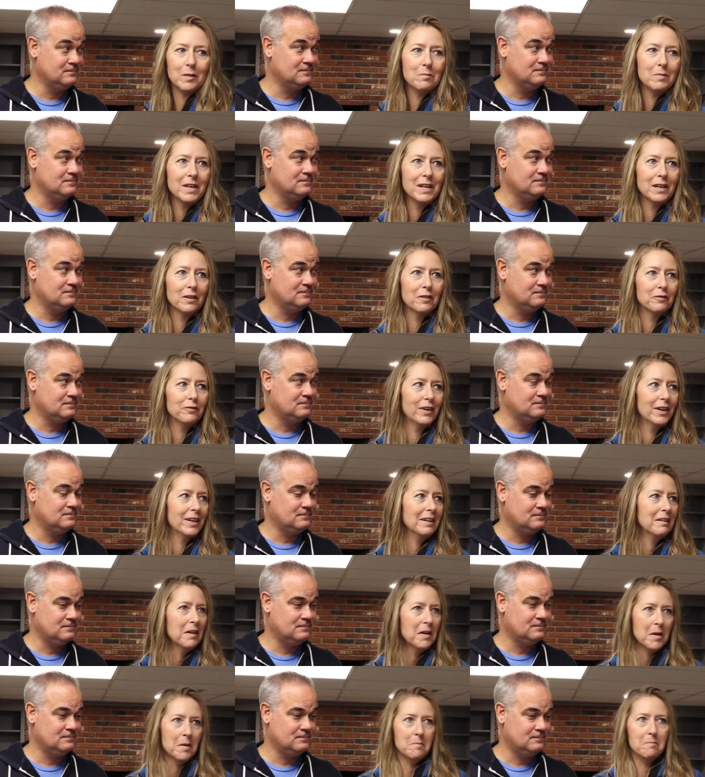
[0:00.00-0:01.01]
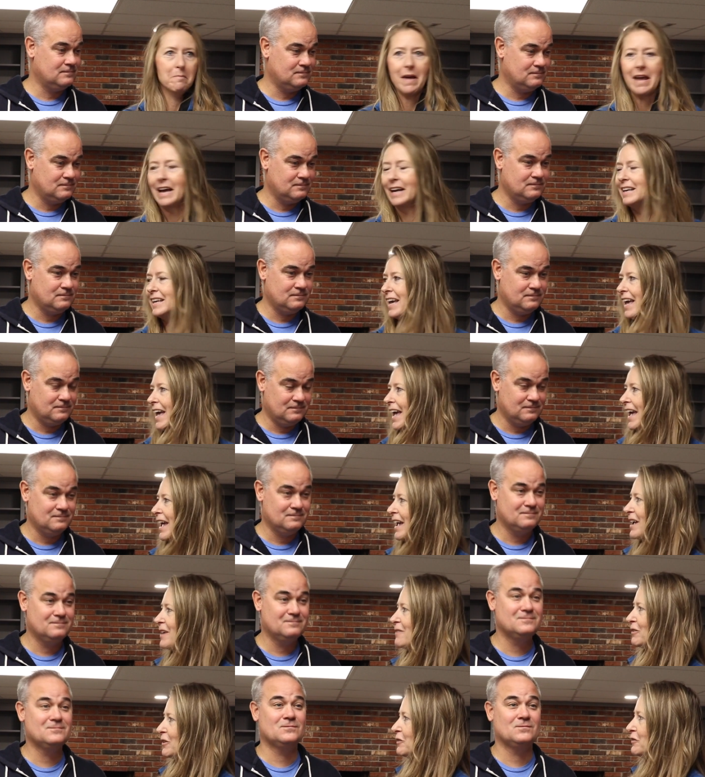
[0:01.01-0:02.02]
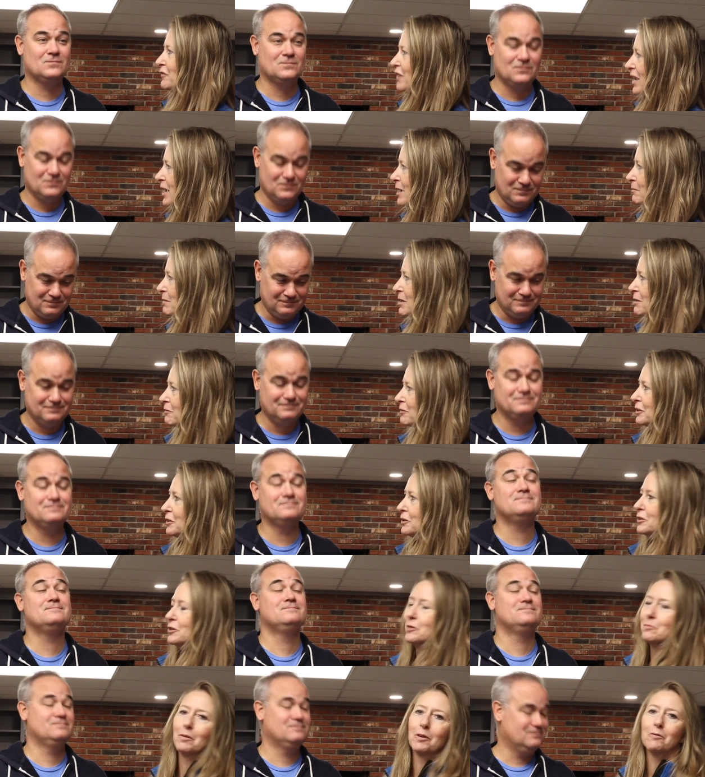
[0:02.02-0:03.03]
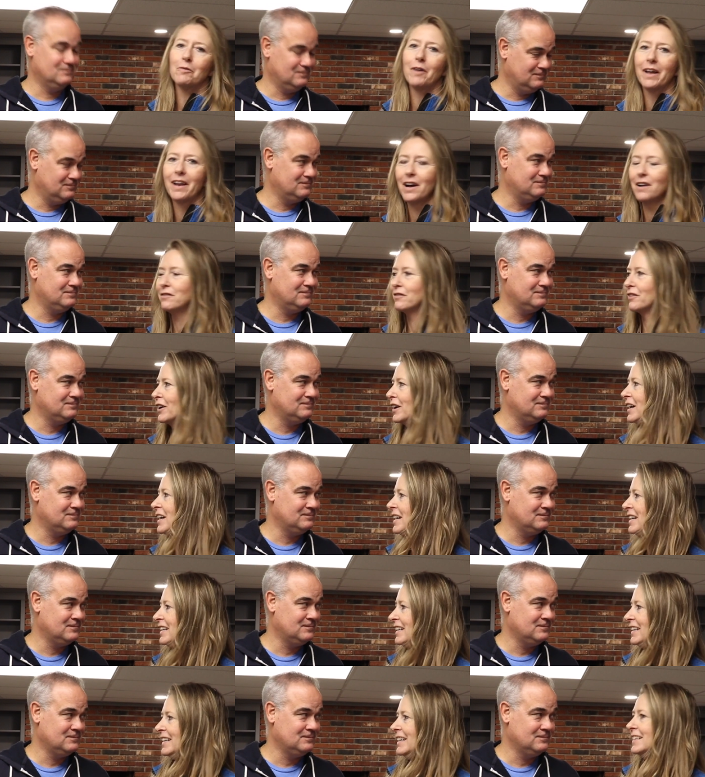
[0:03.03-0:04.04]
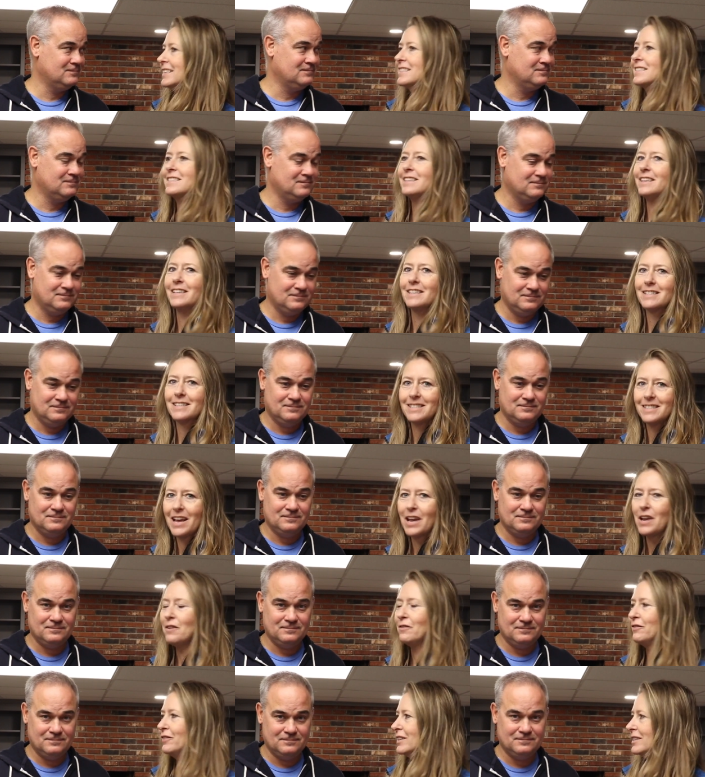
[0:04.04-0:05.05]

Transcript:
Speaker 1: and being a fun man cave or family room or whatever, it's it's safe,